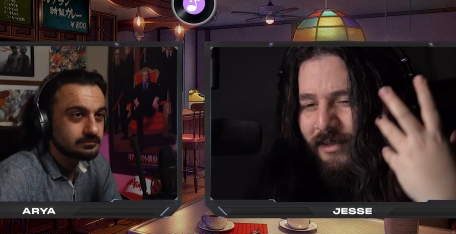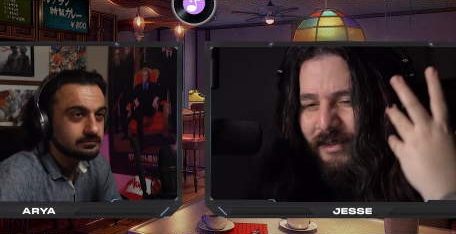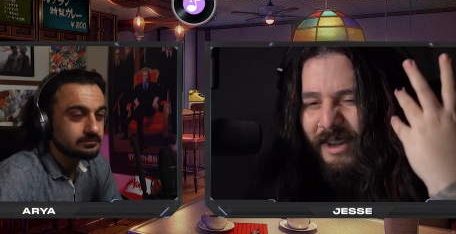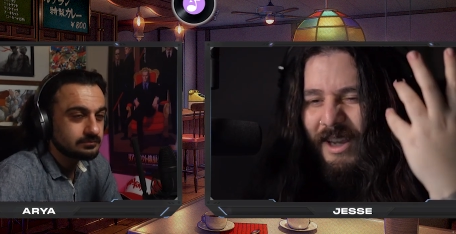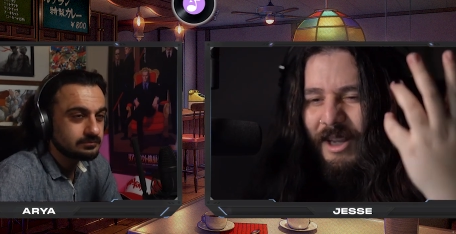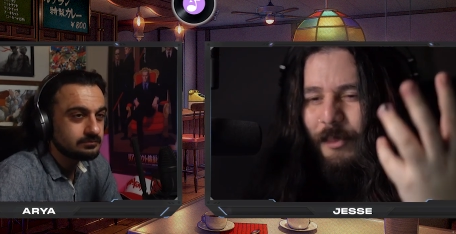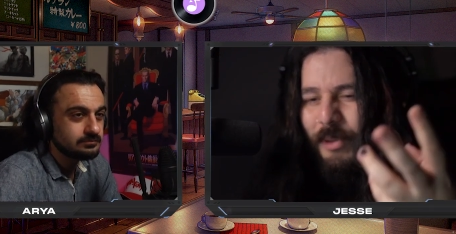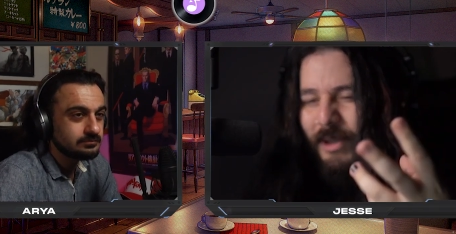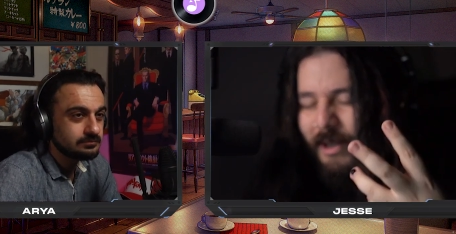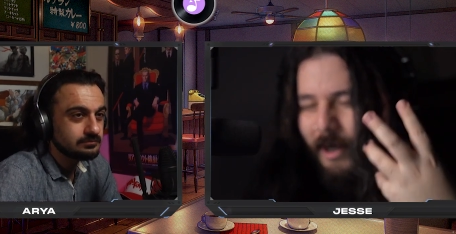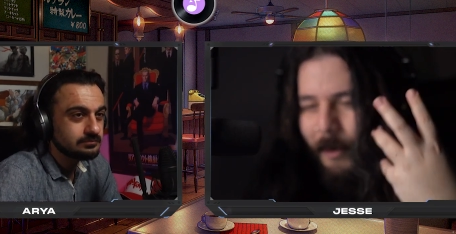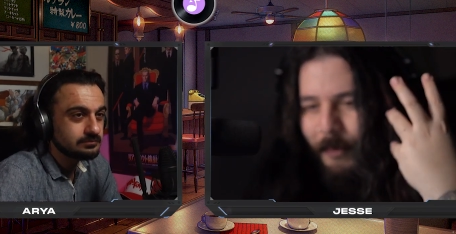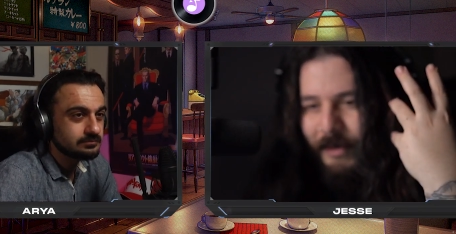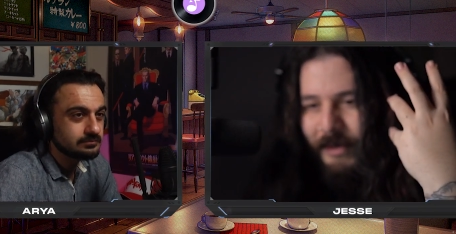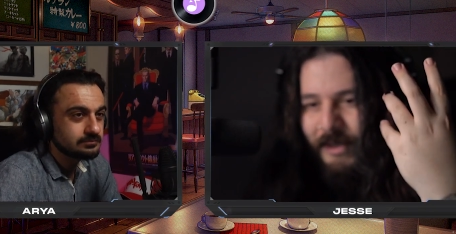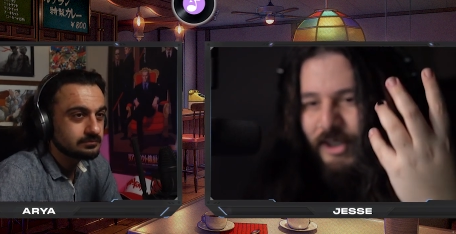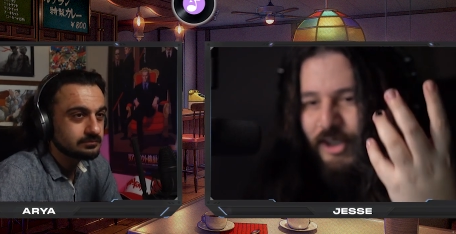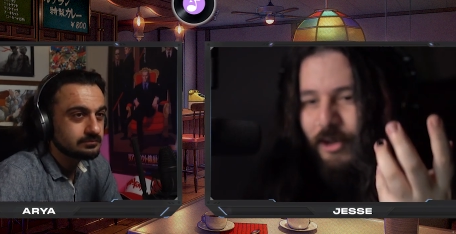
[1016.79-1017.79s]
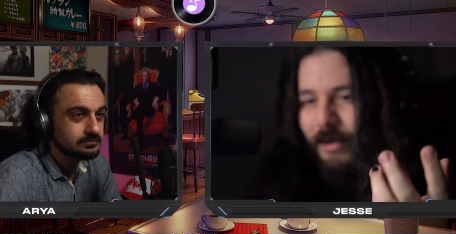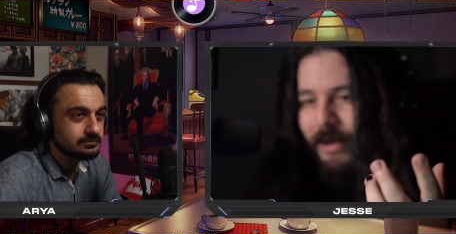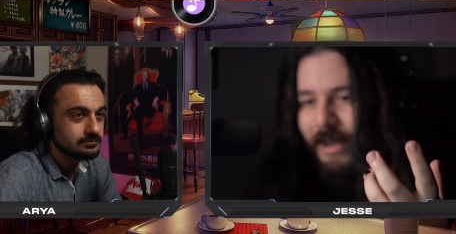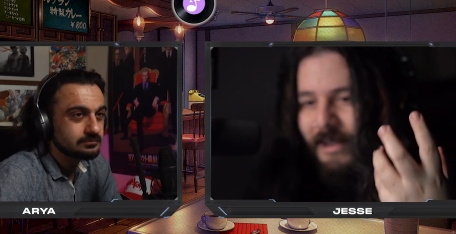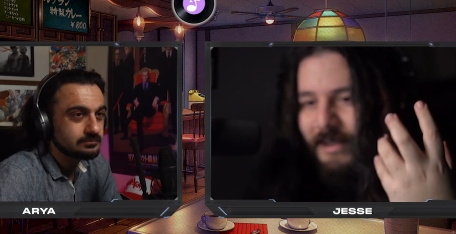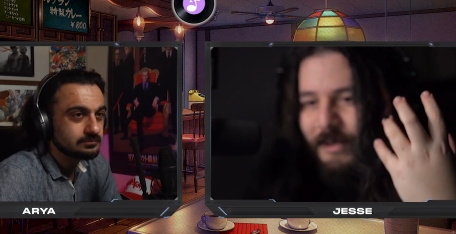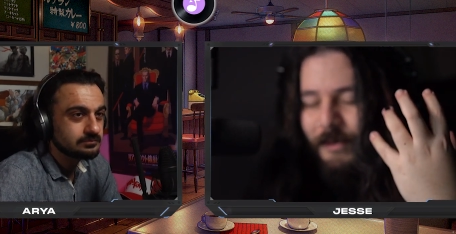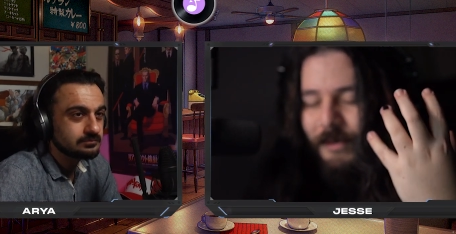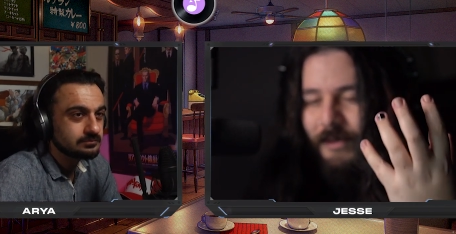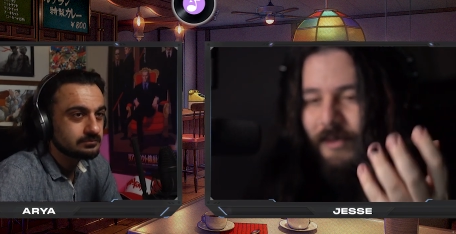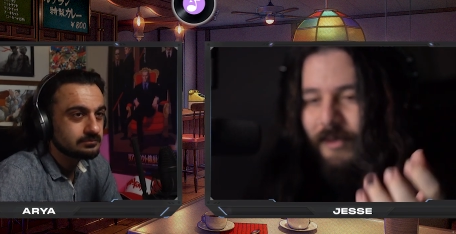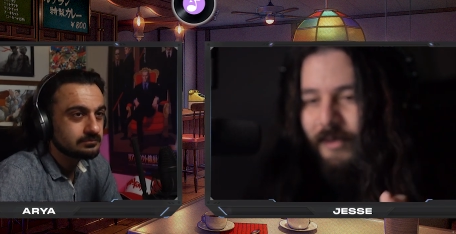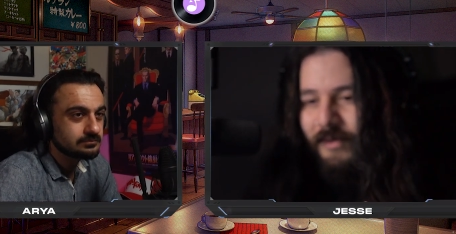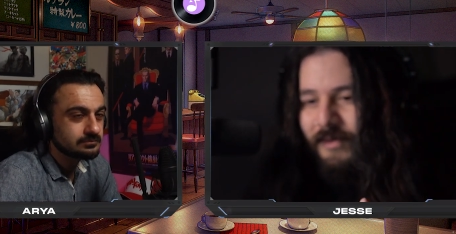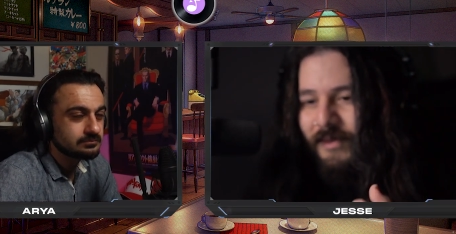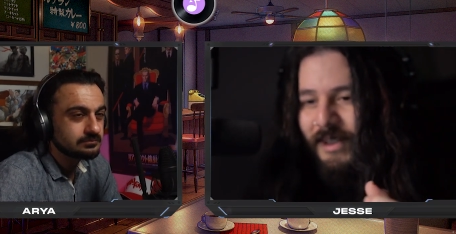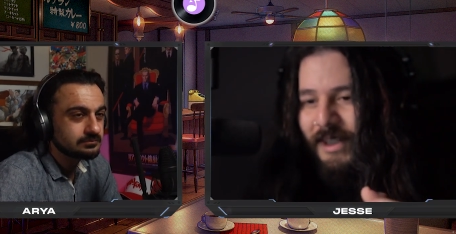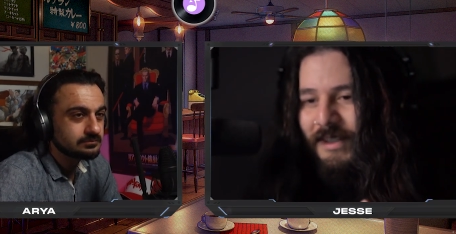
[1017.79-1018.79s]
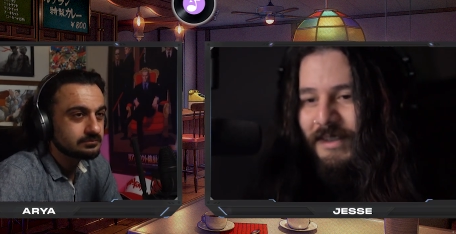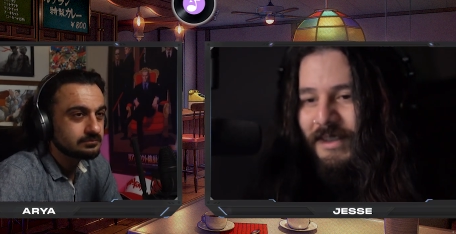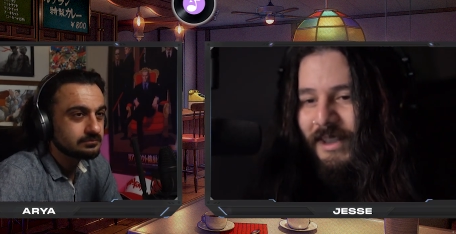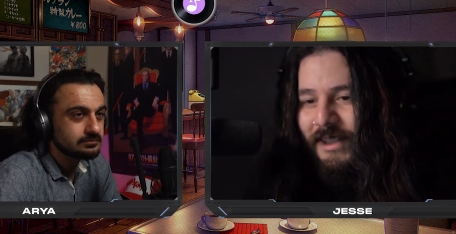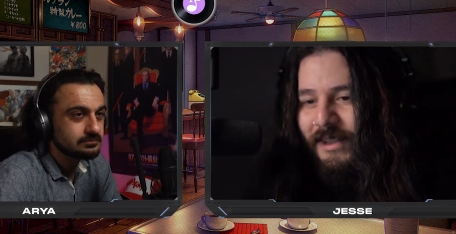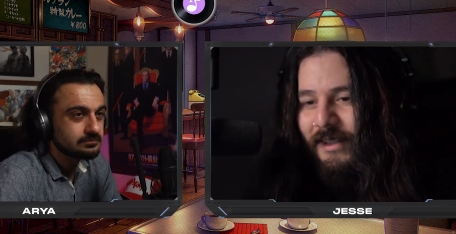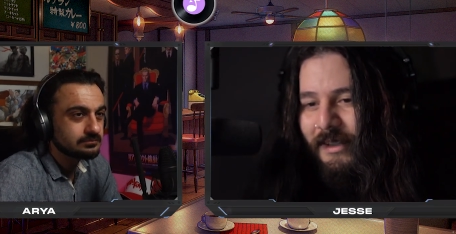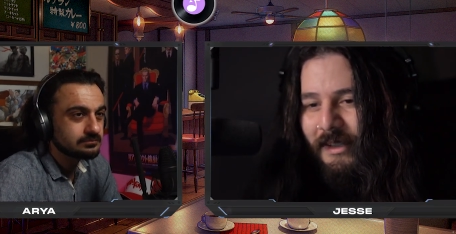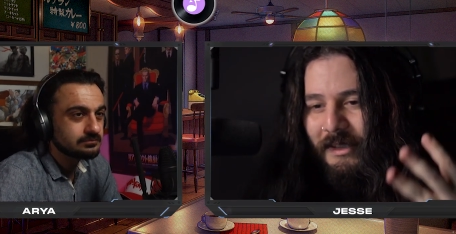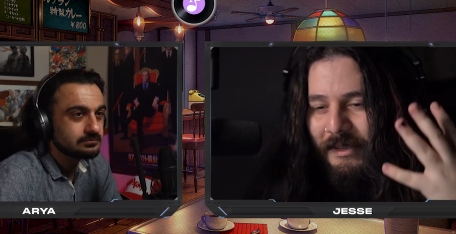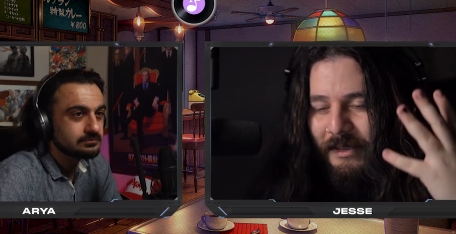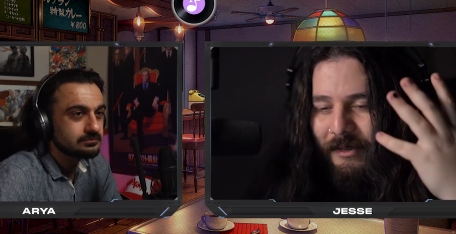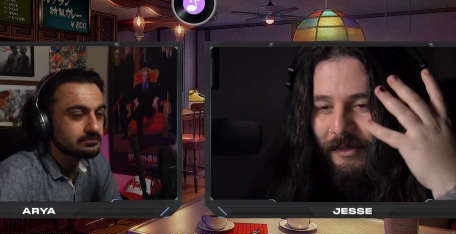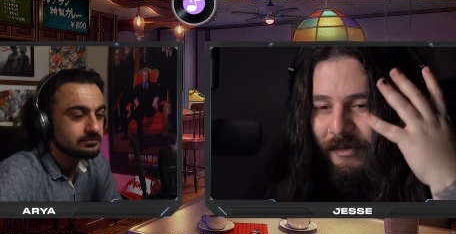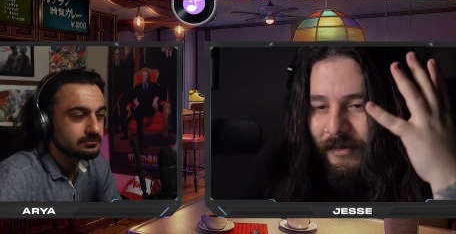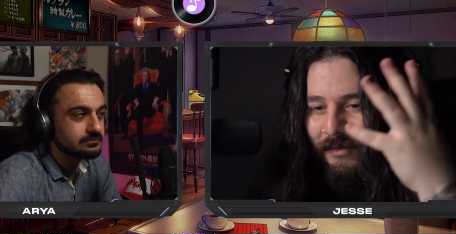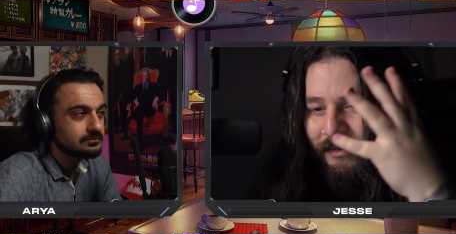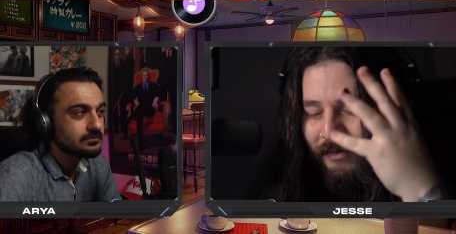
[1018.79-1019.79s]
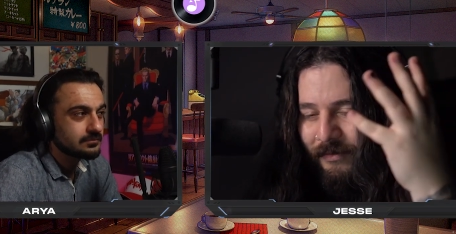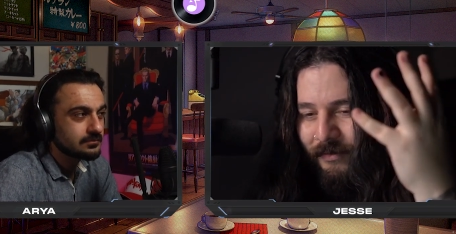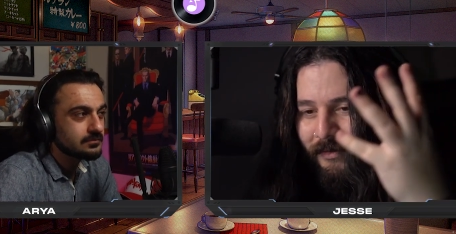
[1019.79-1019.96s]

Speaker 1: kind of pick up on his traits or his thingies and